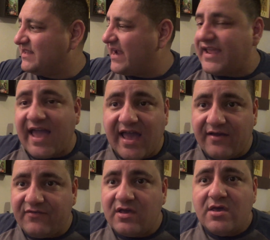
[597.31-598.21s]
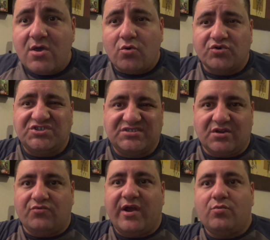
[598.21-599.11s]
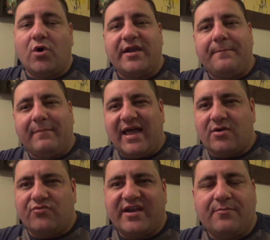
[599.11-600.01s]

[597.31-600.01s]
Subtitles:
that I have, which is a red and black,